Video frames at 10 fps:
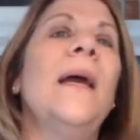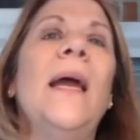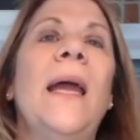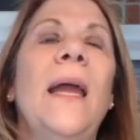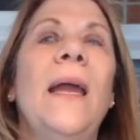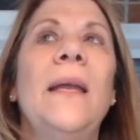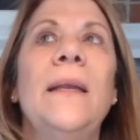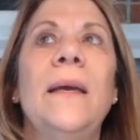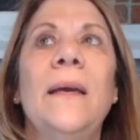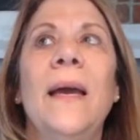
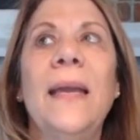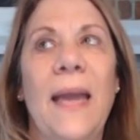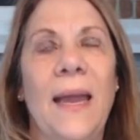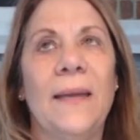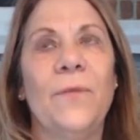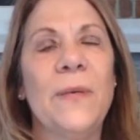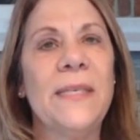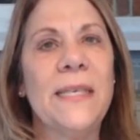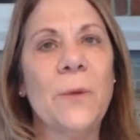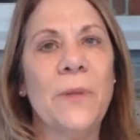And again, if we
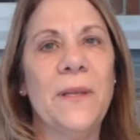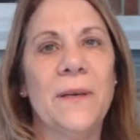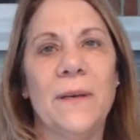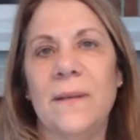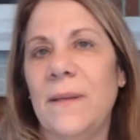stick with the,